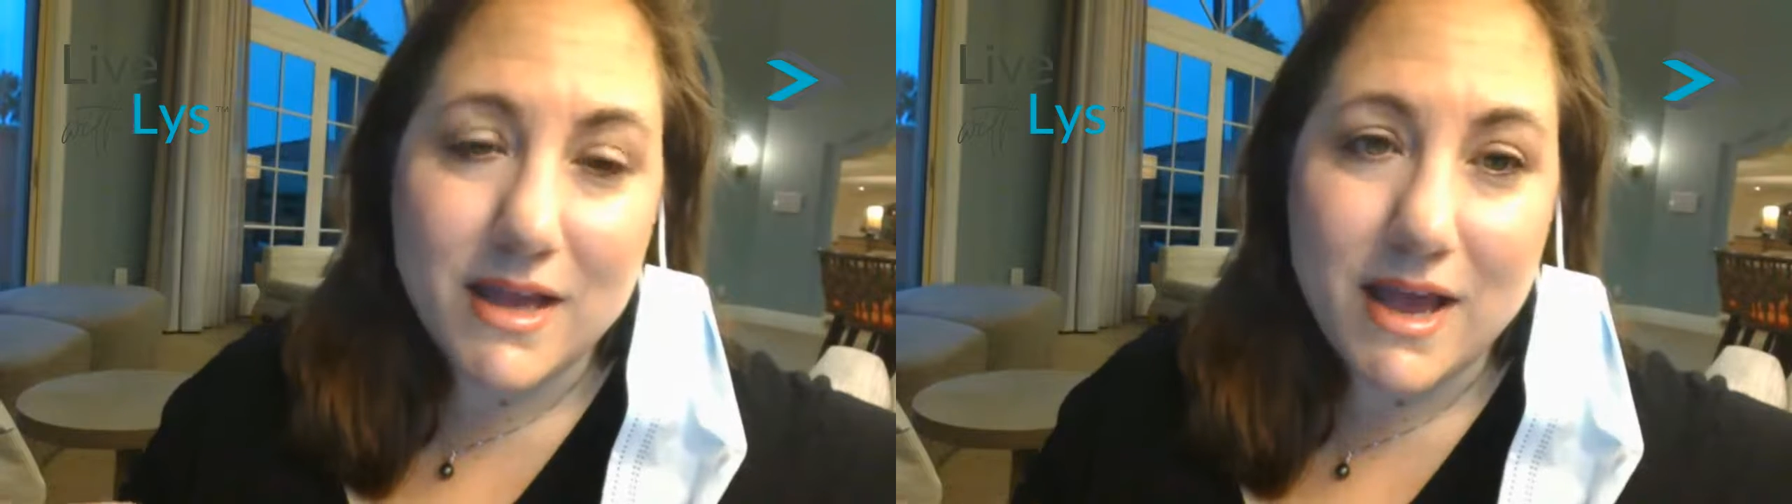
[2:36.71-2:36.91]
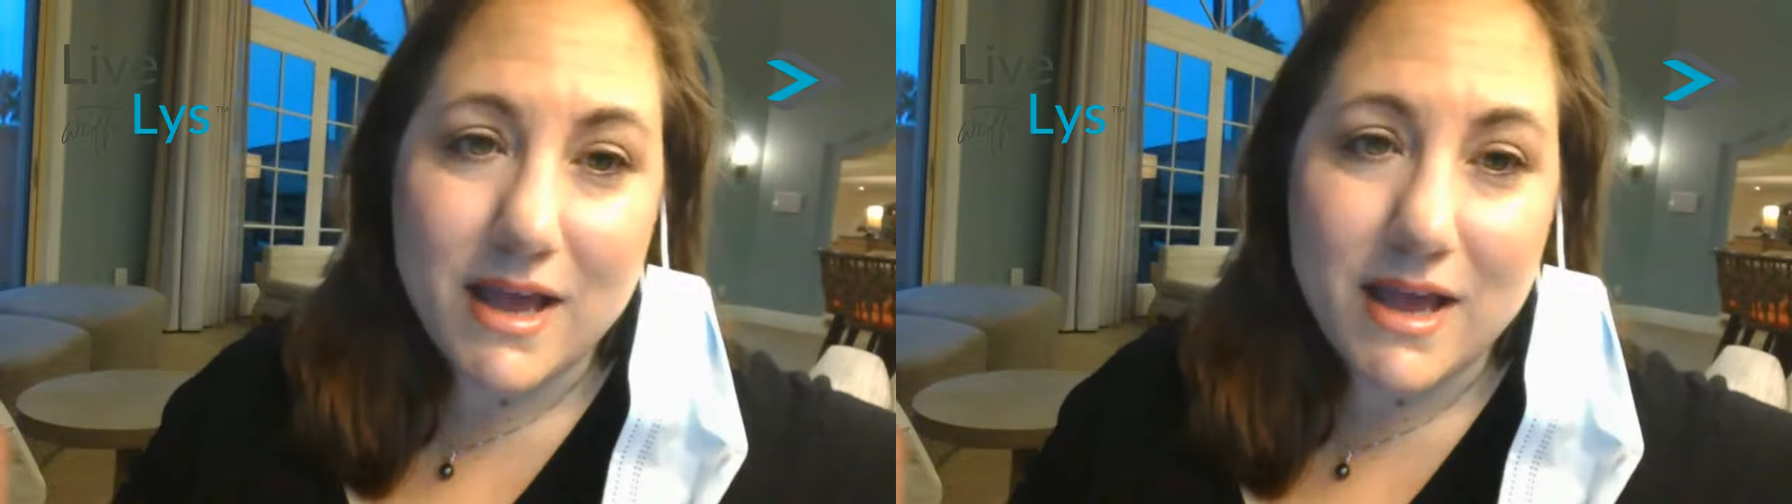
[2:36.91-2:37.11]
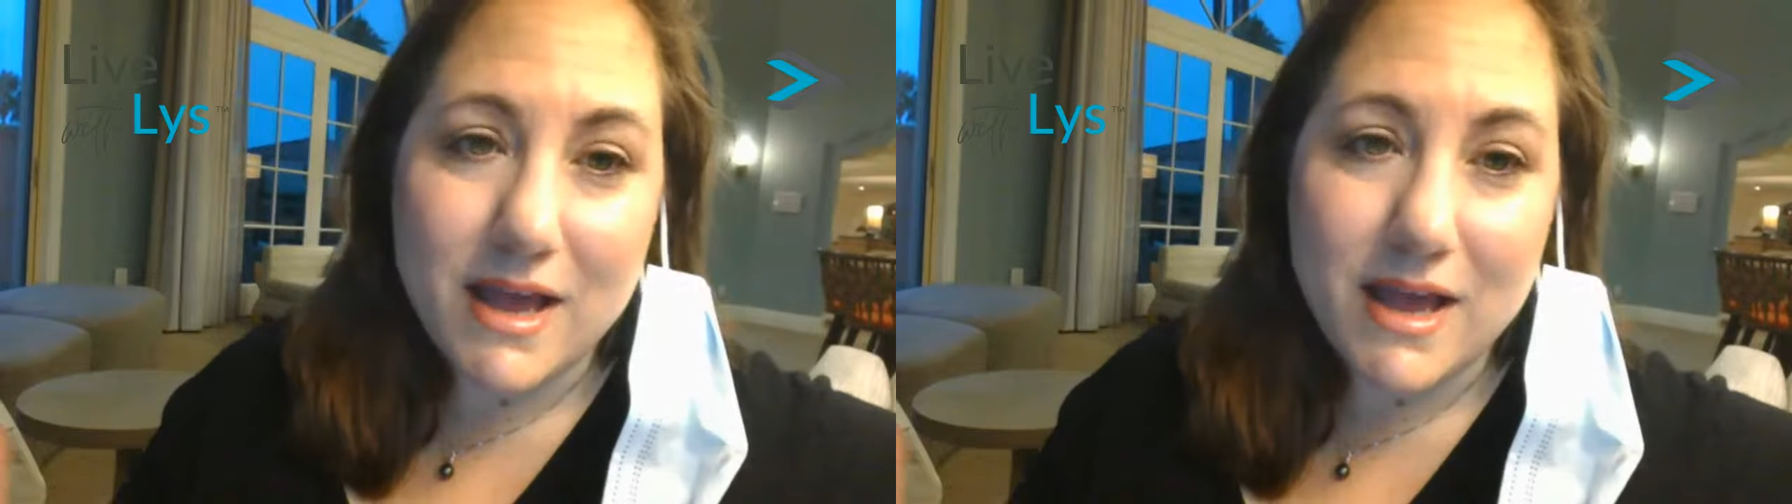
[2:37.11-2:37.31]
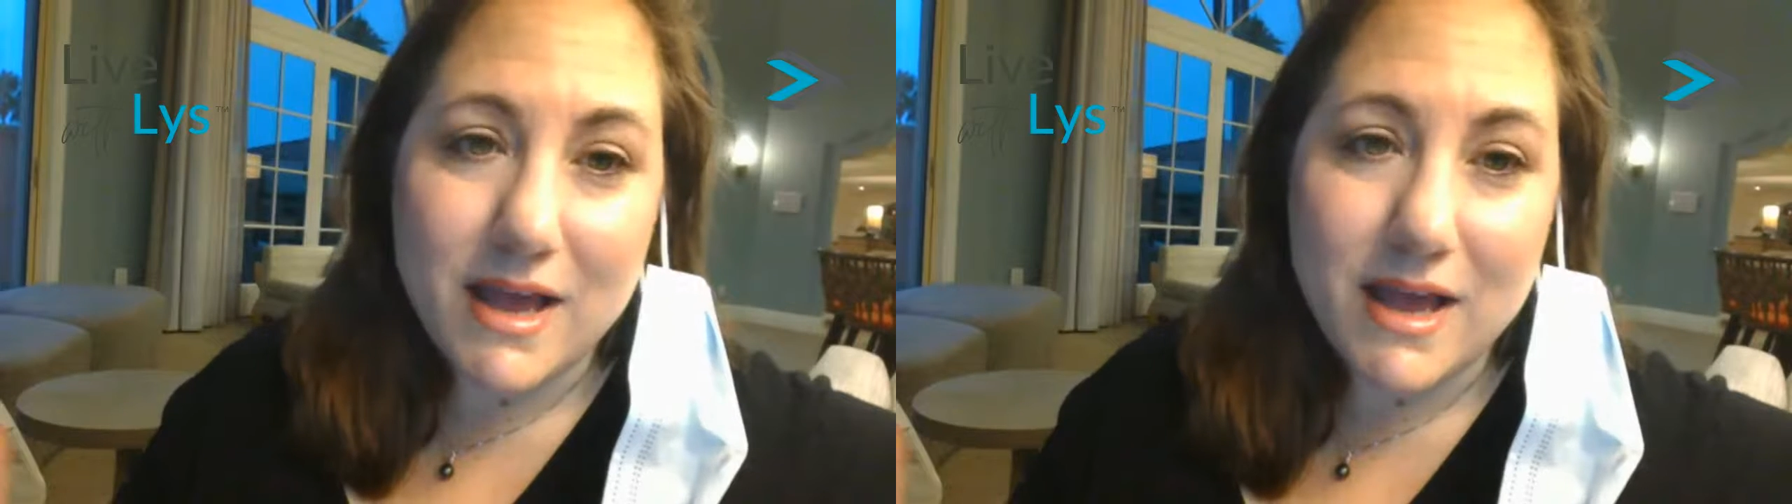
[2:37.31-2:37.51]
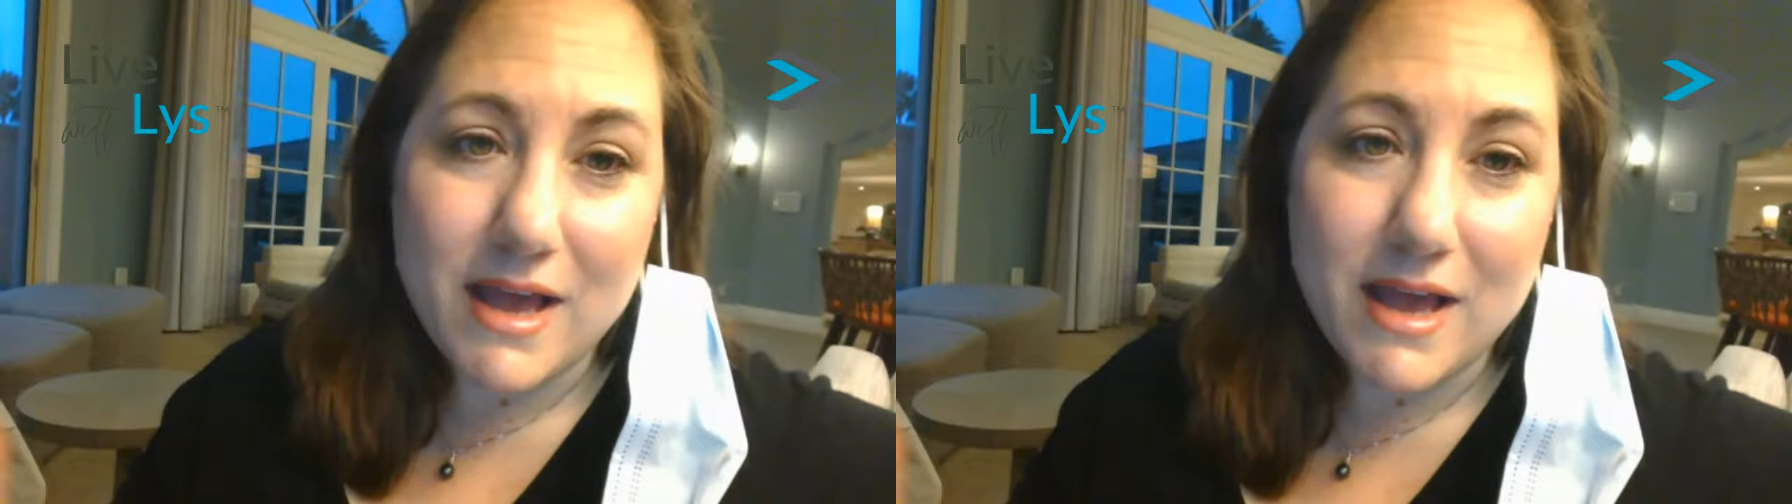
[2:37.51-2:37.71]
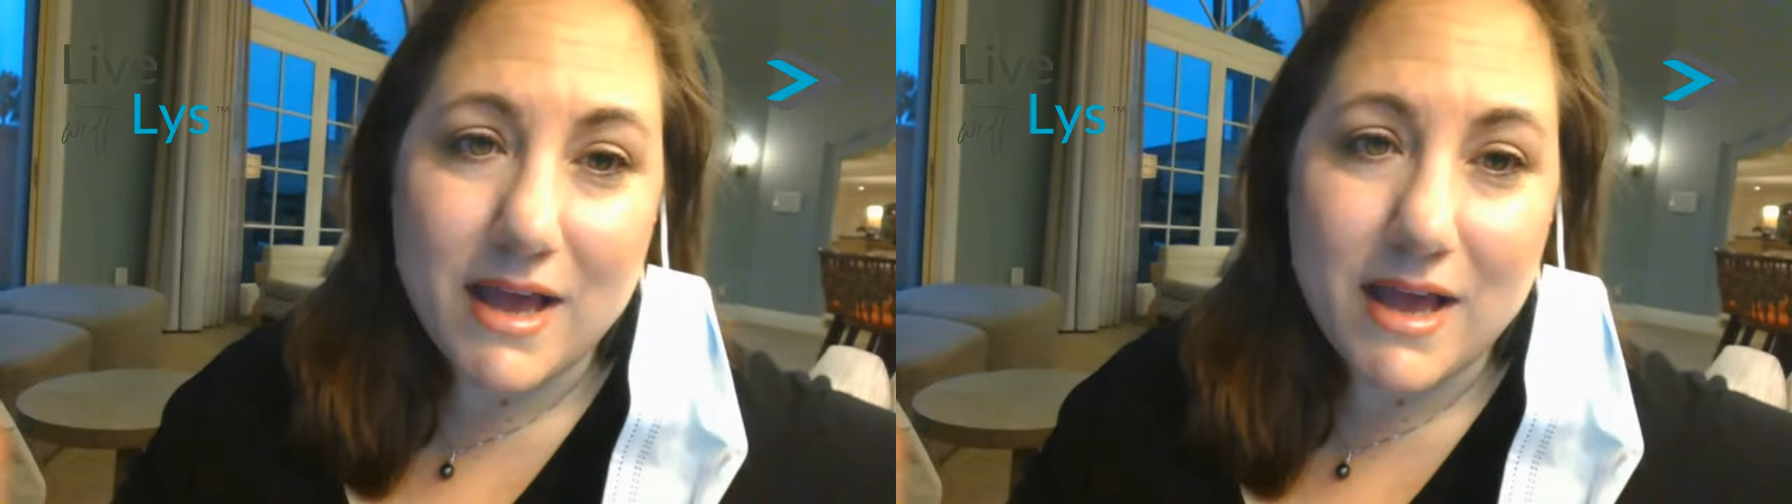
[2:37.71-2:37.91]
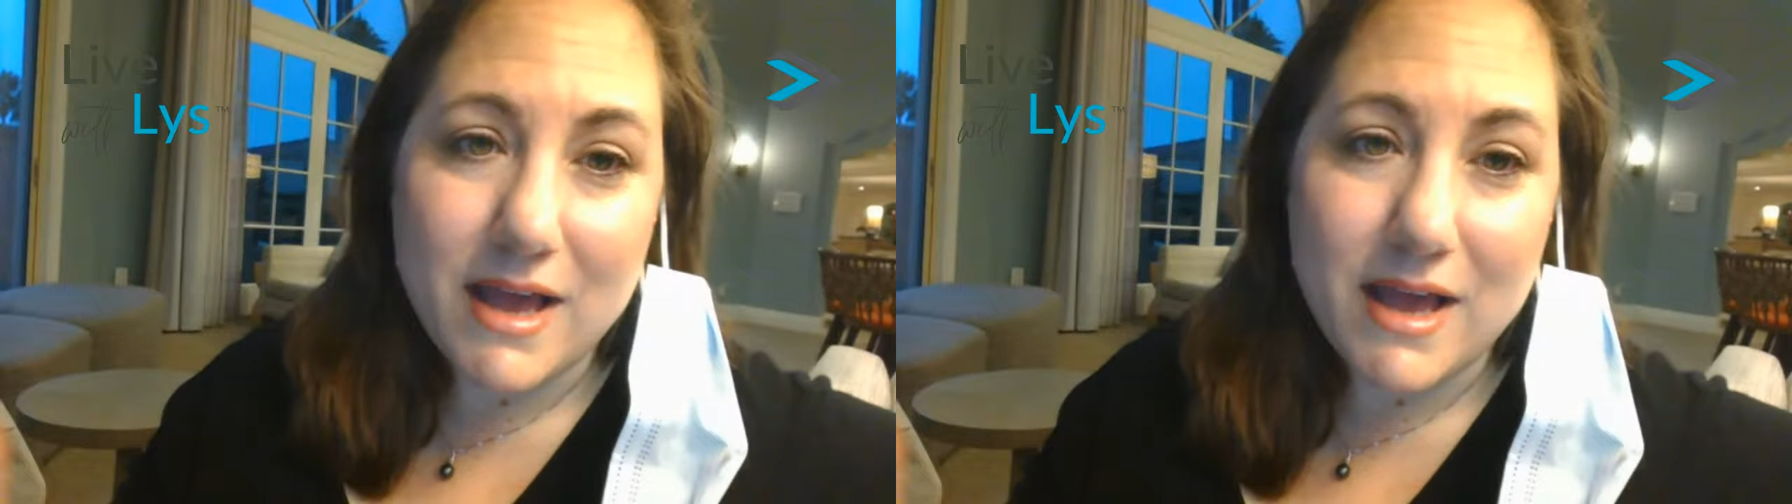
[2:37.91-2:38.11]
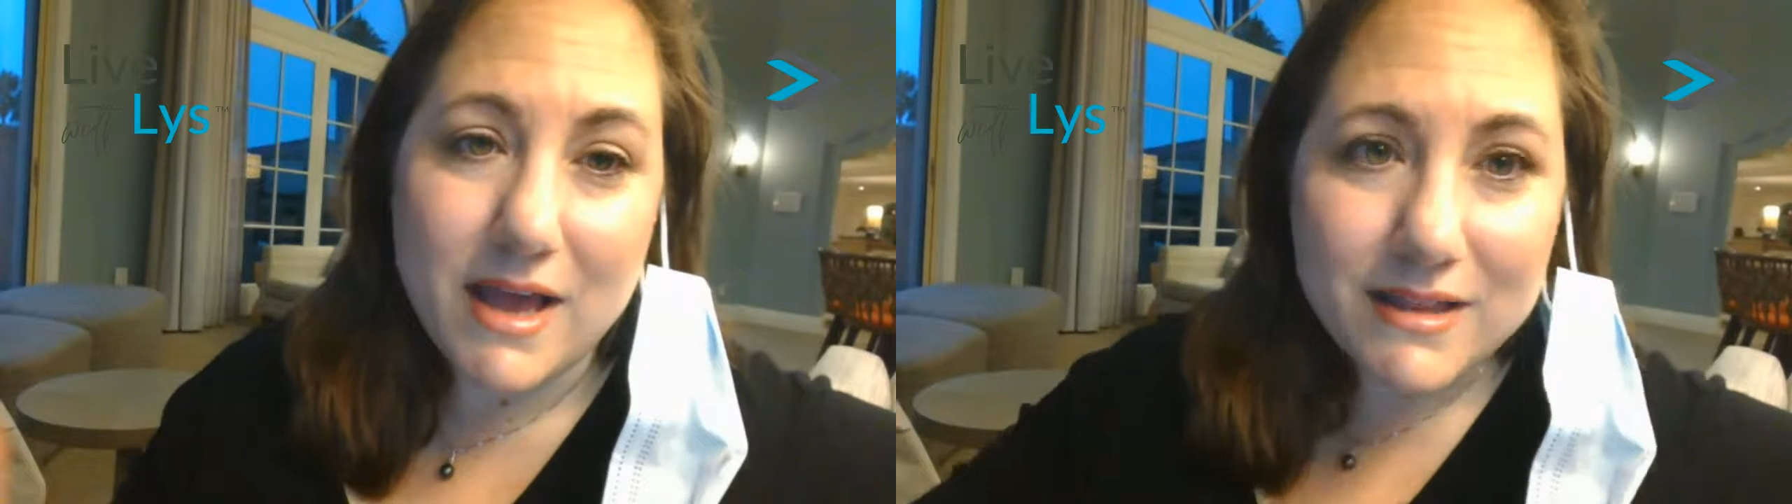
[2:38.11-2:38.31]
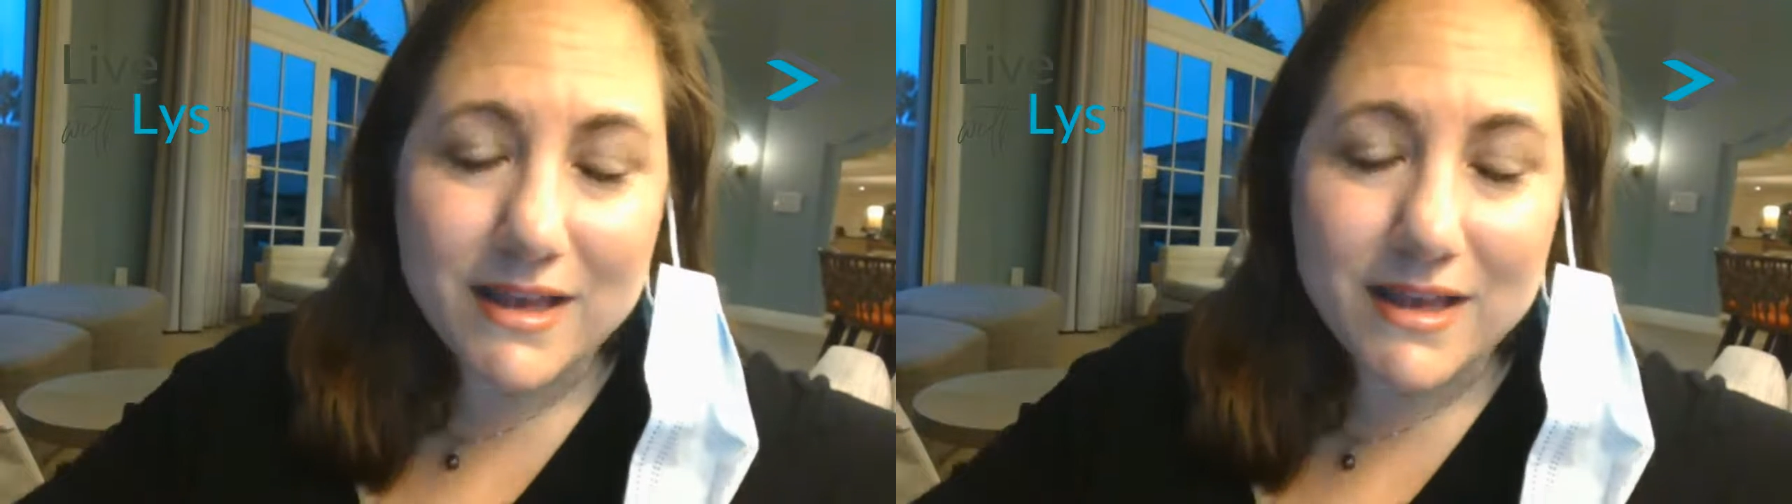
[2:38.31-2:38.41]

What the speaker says: has longevity,